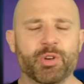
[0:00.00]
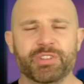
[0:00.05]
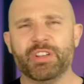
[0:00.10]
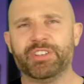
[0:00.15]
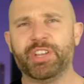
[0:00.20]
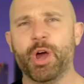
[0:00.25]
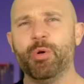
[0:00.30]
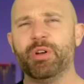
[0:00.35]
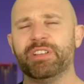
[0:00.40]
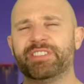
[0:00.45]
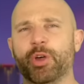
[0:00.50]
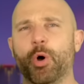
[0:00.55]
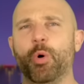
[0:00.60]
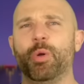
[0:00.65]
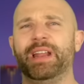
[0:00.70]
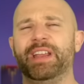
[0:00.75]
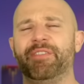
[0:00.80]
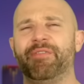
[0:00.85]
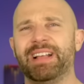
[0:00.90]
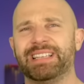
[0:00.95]
also told us that All
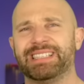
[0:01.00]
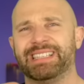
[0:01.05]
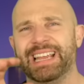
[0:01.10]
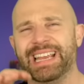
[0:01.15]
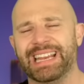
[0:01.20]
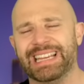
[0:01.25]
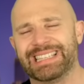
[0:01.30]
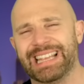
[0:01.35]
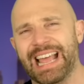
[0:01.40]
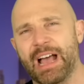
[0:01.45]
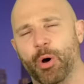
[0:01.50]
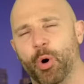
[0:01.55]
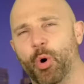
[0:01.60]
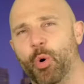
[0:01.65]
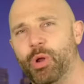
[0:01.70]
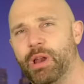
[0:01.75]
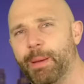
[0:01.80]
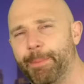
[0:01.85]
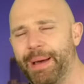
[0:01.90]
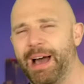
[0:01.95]
Elite Wrestling is now
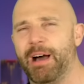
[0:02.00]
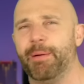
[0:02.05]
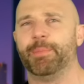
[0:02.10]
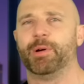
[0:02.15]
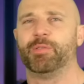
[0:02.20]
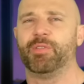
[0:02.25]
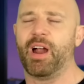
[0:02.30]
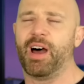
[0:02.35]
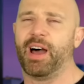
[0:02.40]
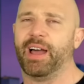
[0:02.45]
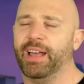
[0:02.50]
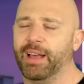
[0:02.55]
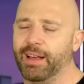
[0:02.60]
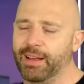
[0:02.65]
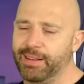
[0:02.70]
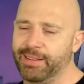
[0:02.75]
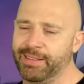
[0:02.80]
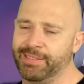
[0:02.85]
all about Mariah